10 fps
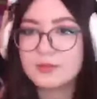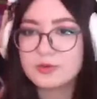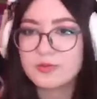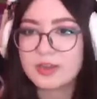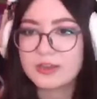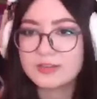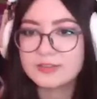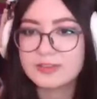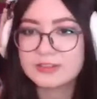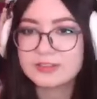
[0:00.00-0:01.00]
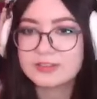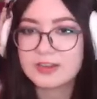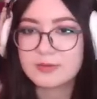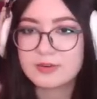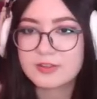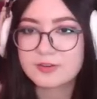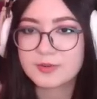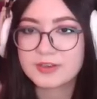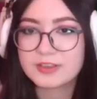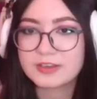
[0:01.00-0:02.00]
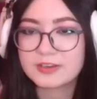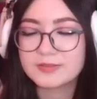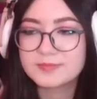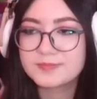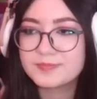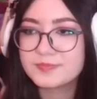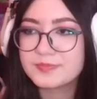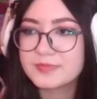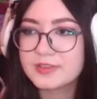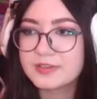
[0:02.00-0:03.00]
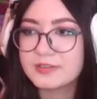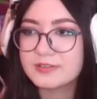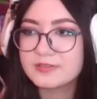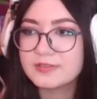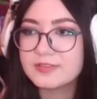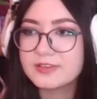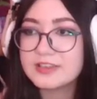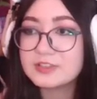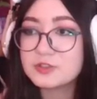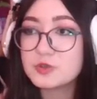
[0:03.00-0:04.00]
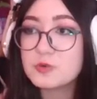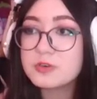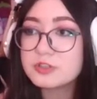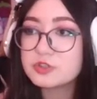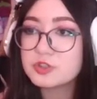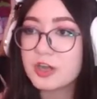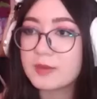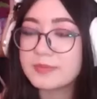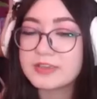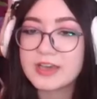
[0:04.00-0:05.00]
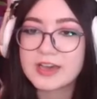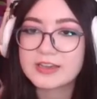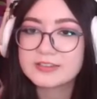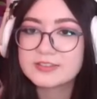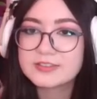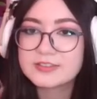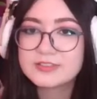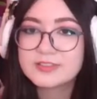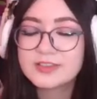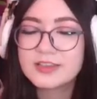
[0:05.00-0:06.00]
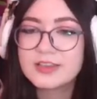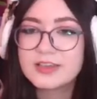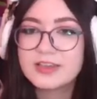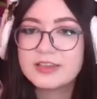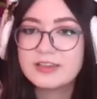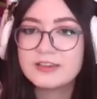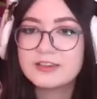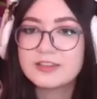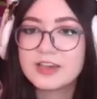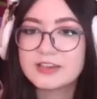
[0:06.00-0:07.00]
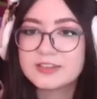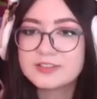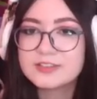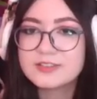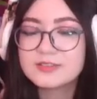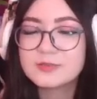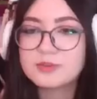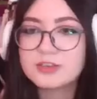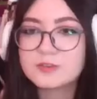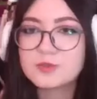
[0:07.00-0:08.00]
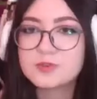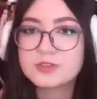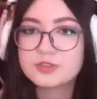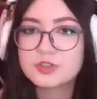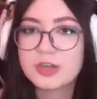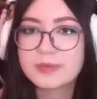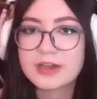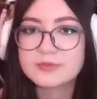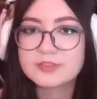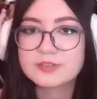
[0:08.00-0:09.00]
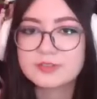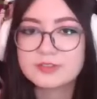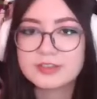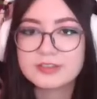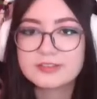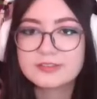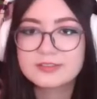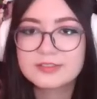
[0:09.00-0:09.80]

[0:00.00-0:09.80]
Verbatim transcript: More red that I did not want to throw in here. Needs a tourist shop, yes. Yes. We need a tourist shop, absolutely.